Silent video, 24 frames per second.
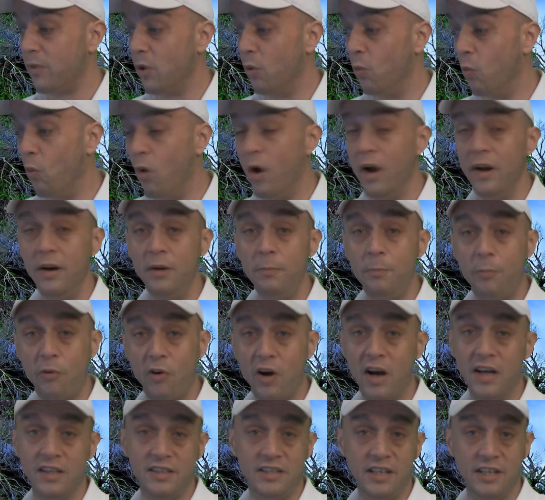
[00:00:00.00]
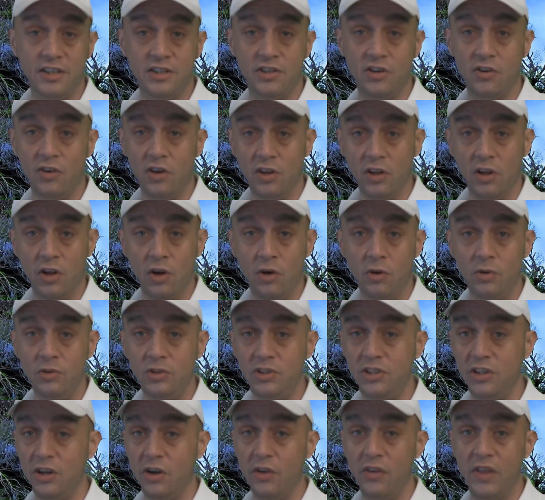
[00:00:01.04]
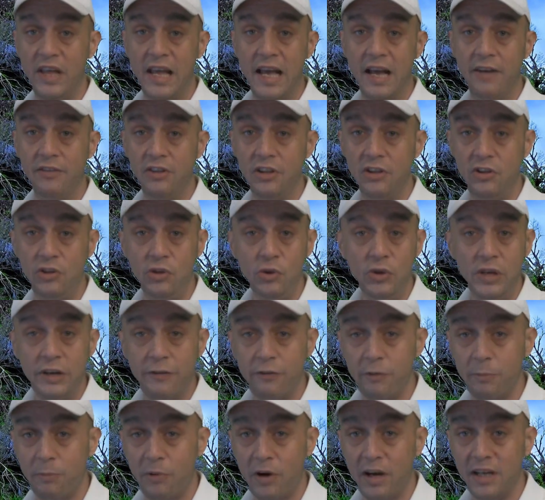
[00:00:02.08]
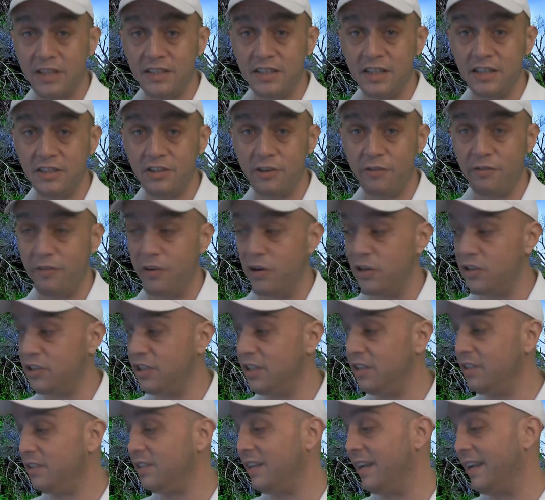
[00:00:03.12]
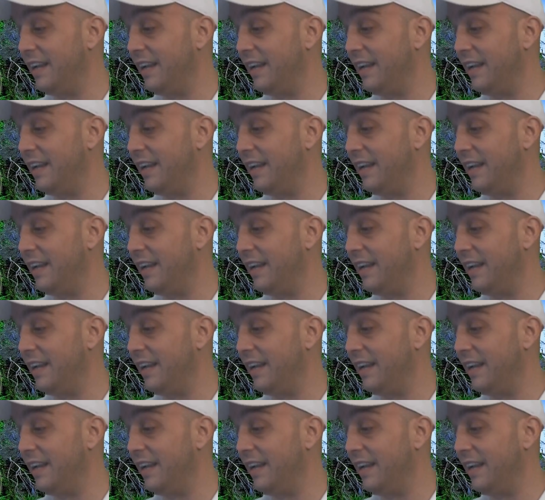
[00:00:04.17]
one processor alone, so they have the two different processor versions.